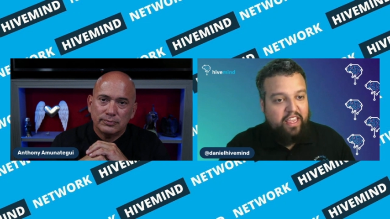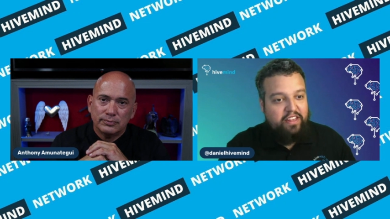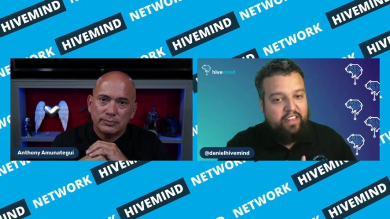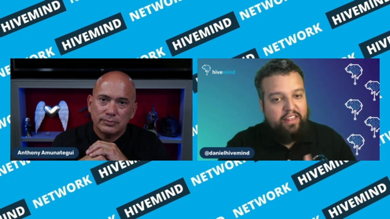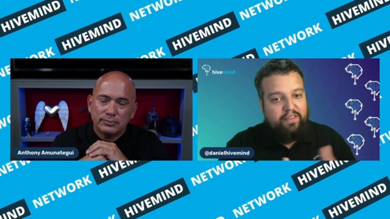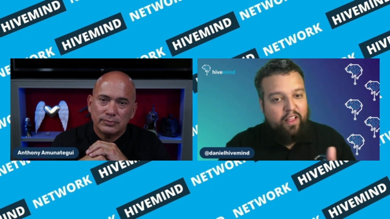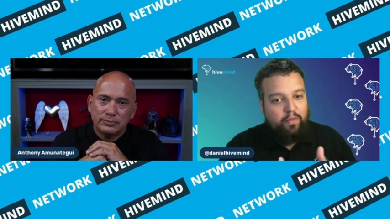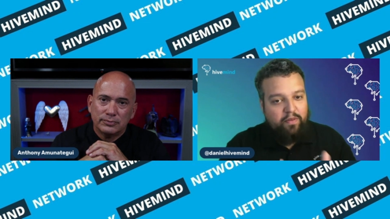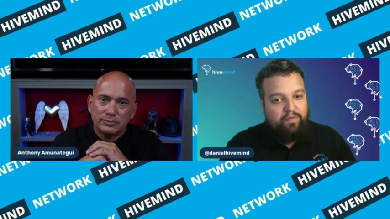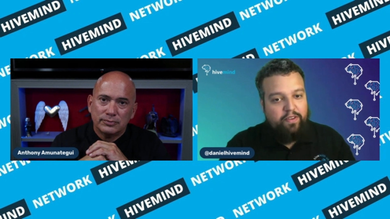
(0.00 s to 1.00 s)
Speaker 1: get into that
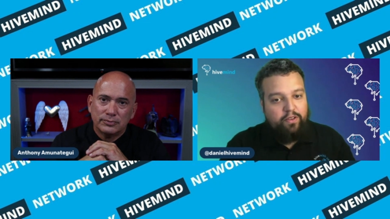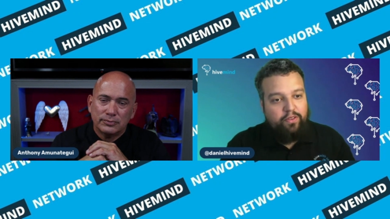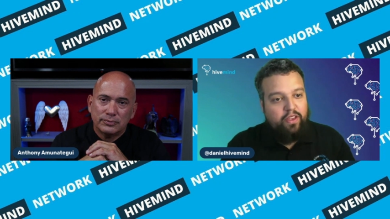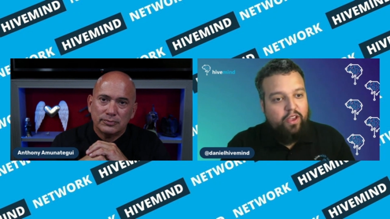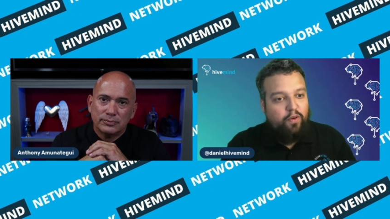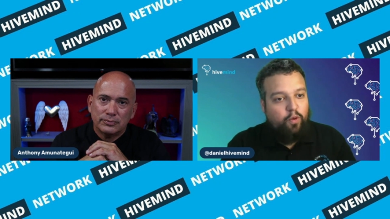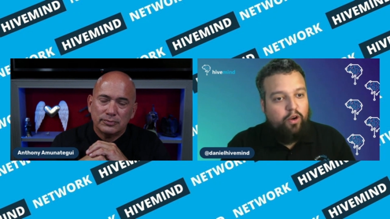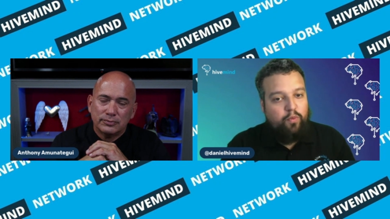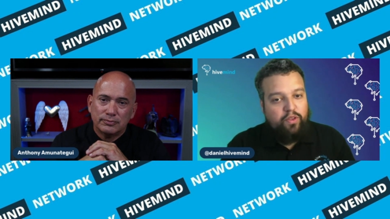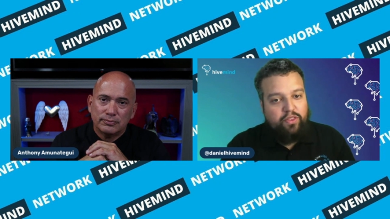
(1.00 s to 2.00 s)
development field
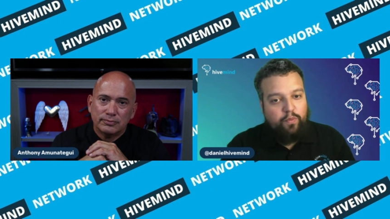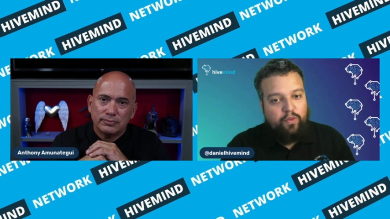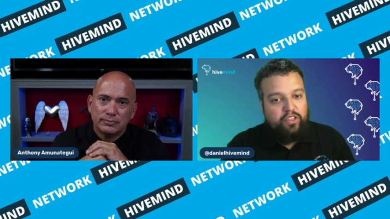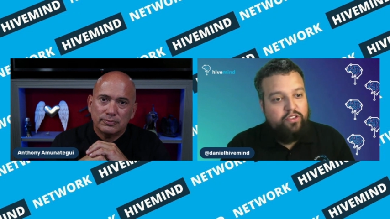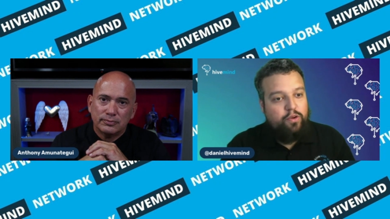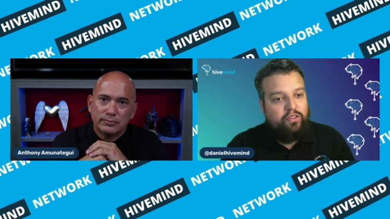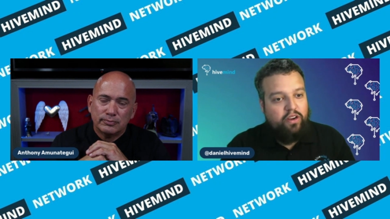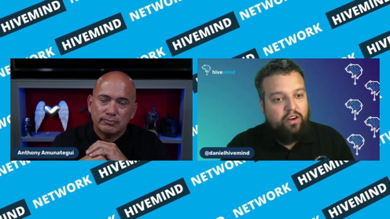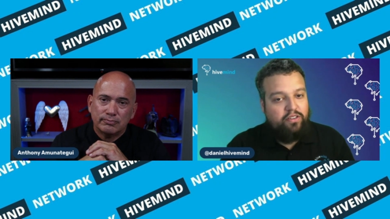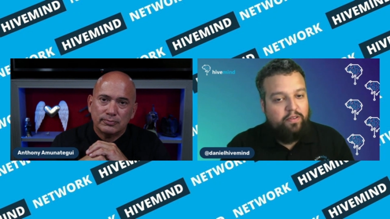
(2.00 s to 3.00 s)
working with the, with these
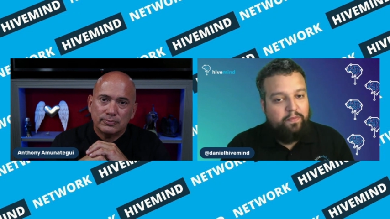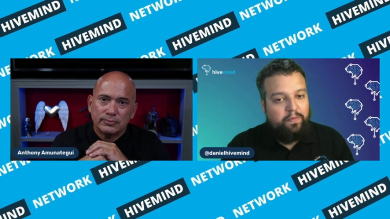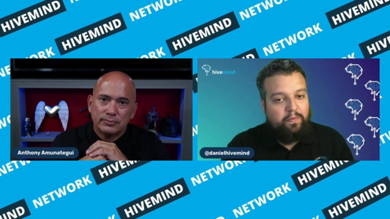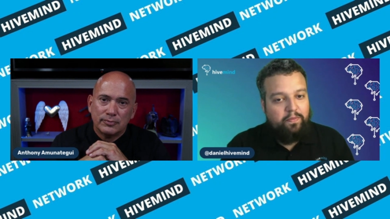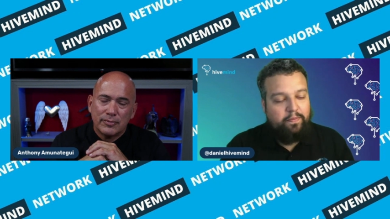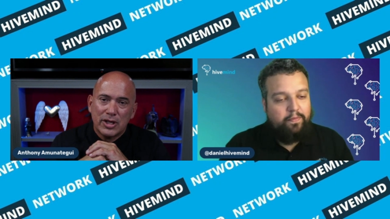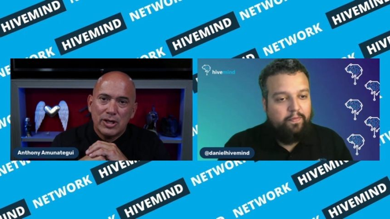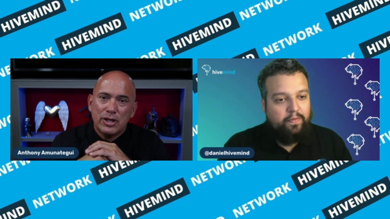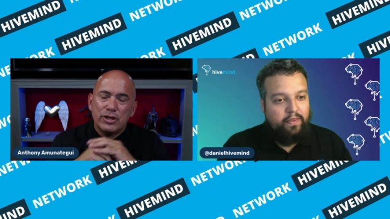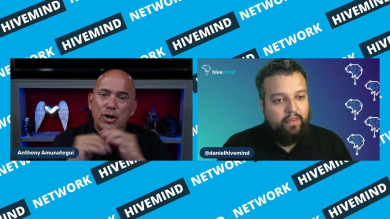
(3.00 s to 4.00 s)
QSRs?
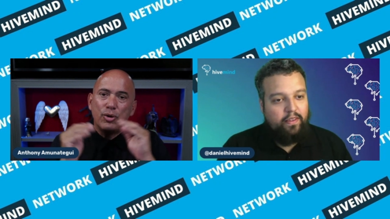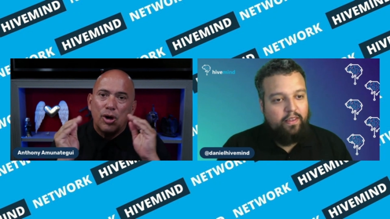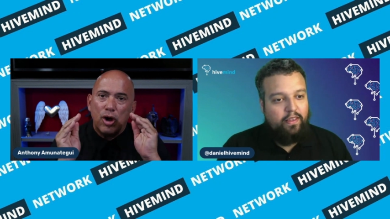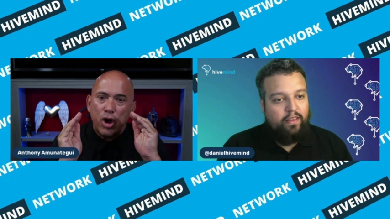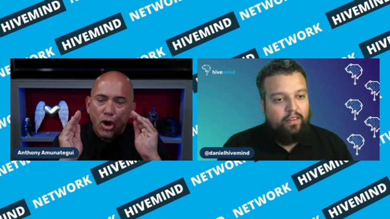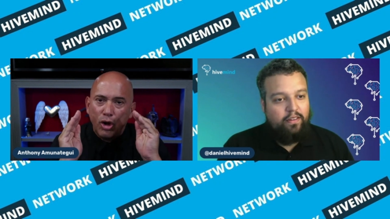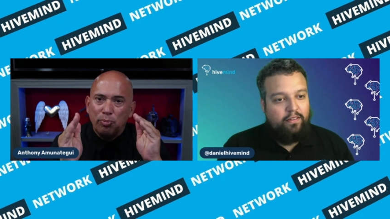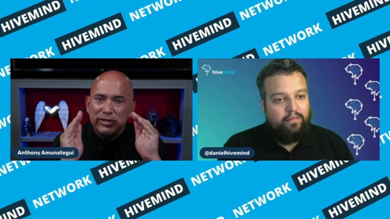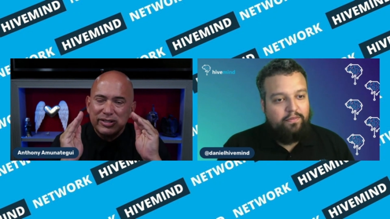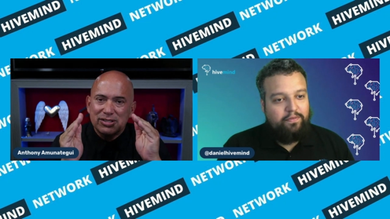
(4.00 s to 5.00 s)
Speaker 2: you know, all
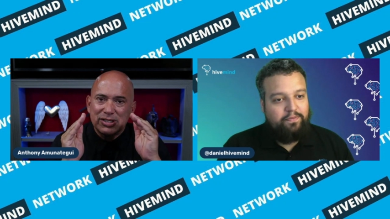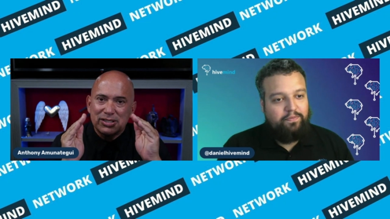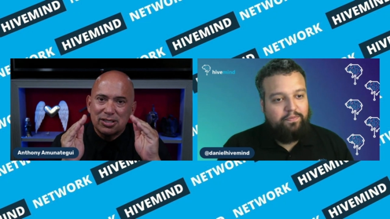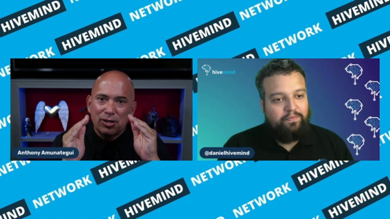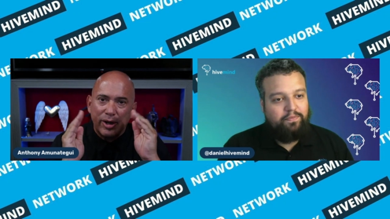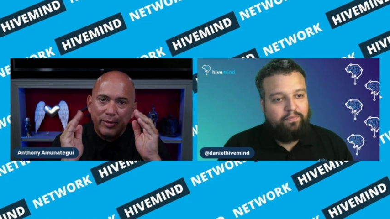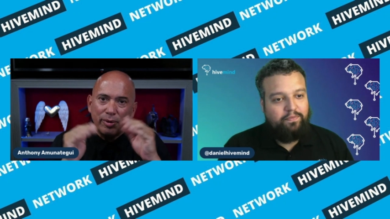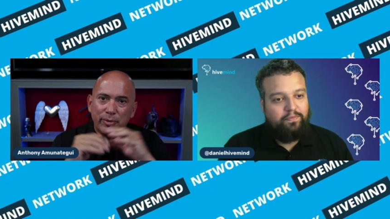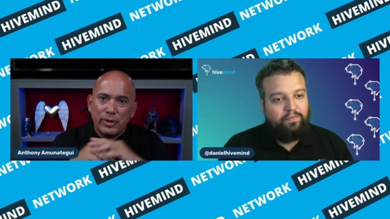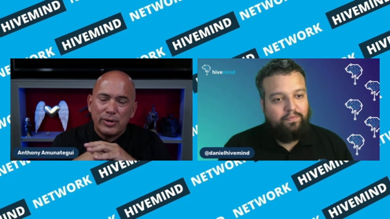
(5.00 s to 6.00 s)
businesses, you know, I,
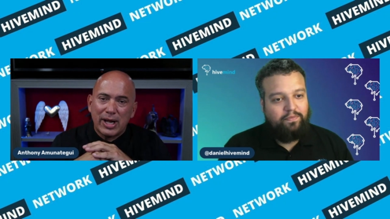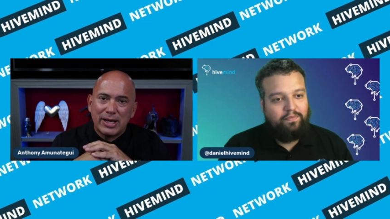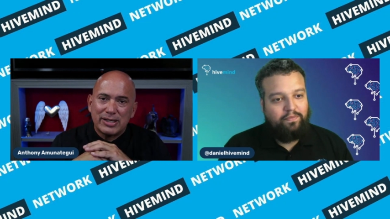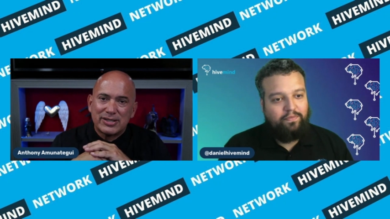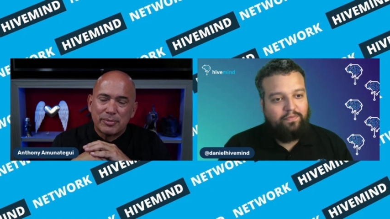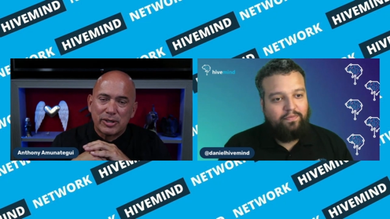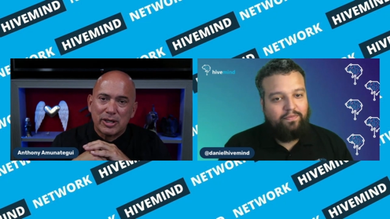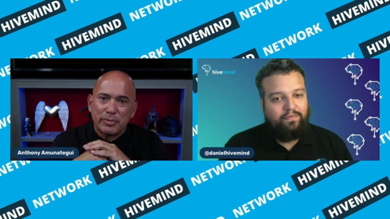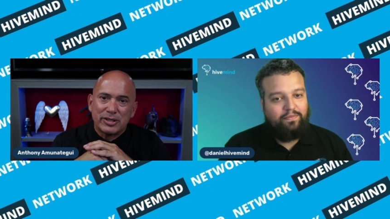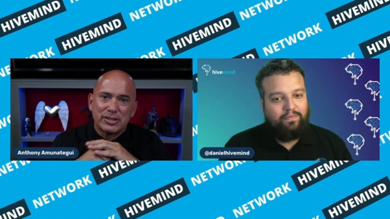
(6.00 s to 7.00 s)
we own nine separate
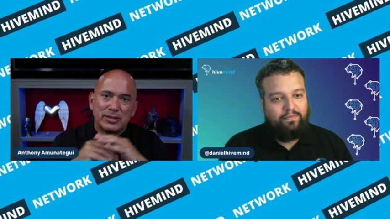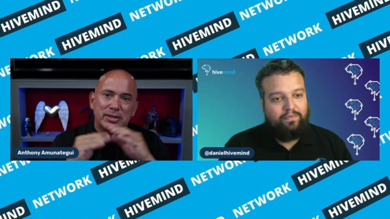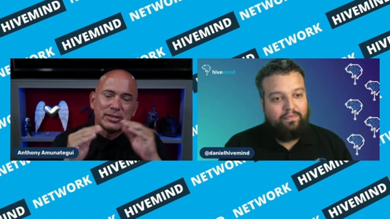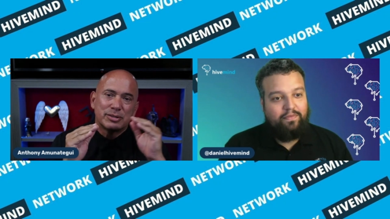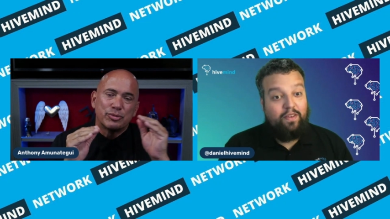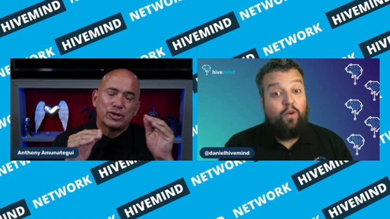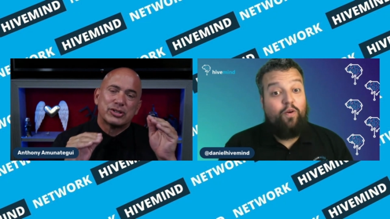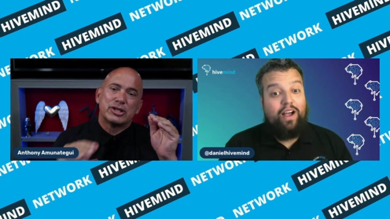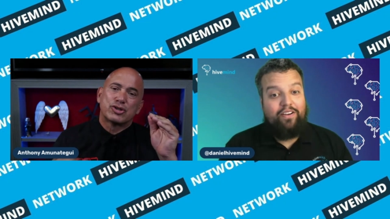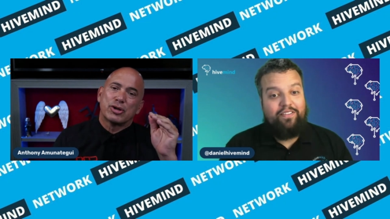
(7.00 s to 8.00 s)
companies uh, and some real
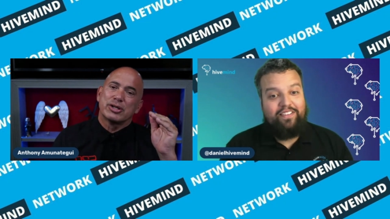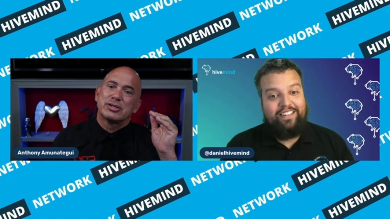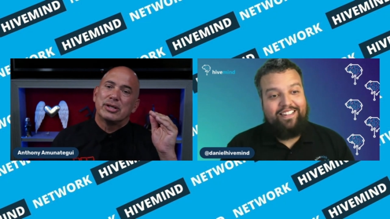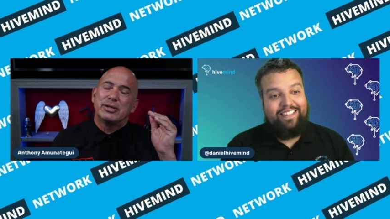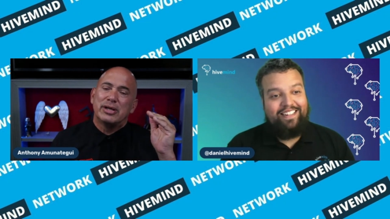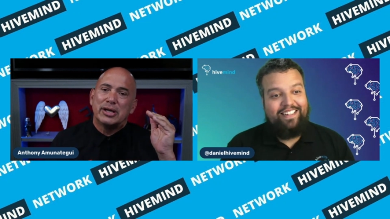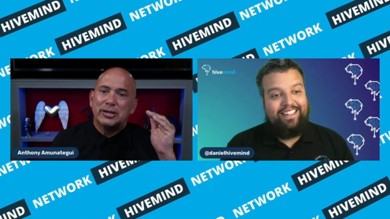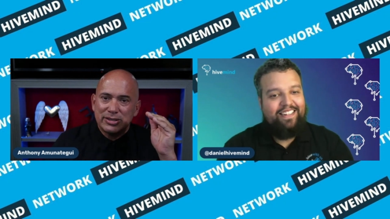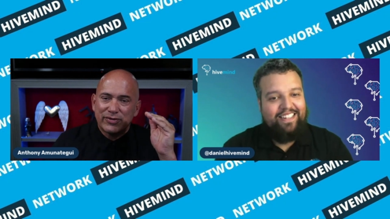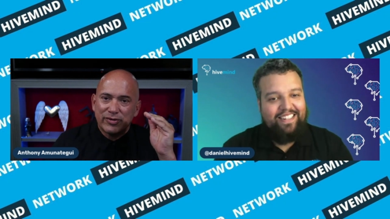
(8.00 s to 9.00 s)
estate trusts and uh,
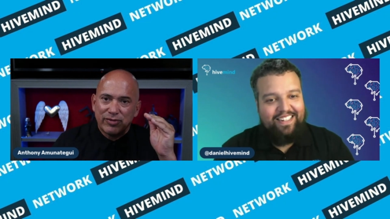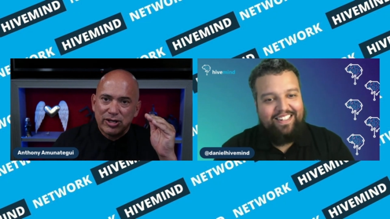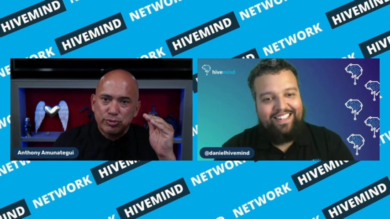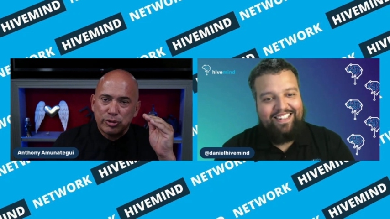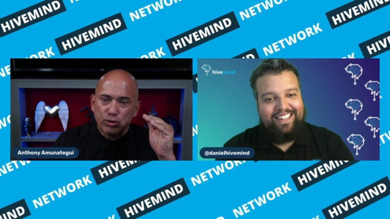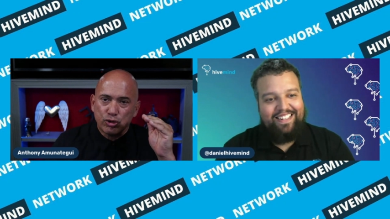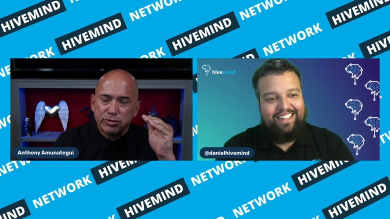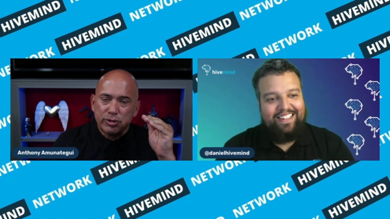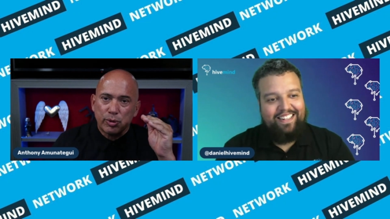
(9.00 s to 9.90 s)
different investment groups that